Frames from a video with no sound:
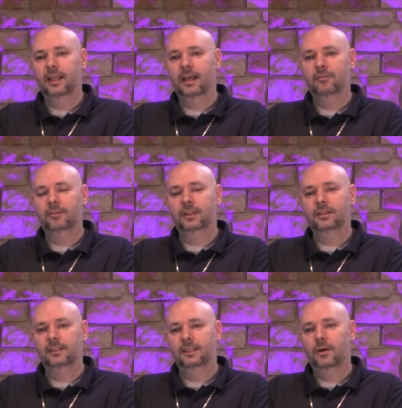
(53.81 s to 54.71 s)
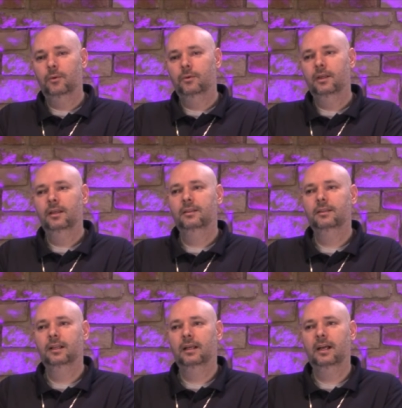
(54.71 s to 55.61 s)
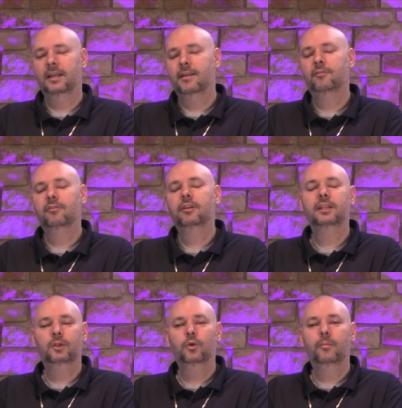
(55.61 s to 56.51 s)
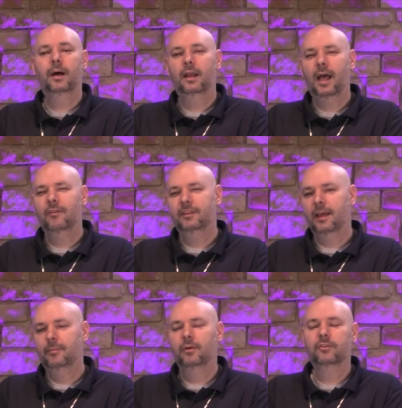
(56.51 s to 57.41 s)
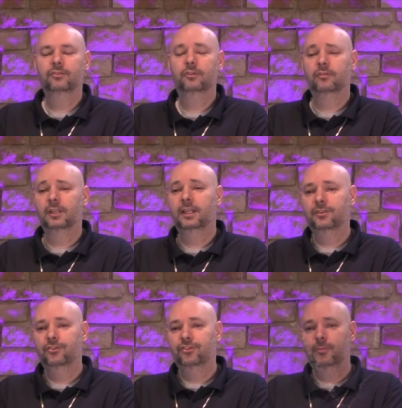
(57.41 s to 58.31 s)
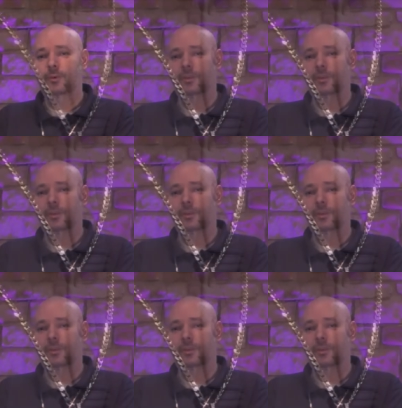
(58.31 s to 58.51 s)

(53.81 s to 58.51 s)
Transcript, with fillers: That you know, I never really knew about having that personal relationship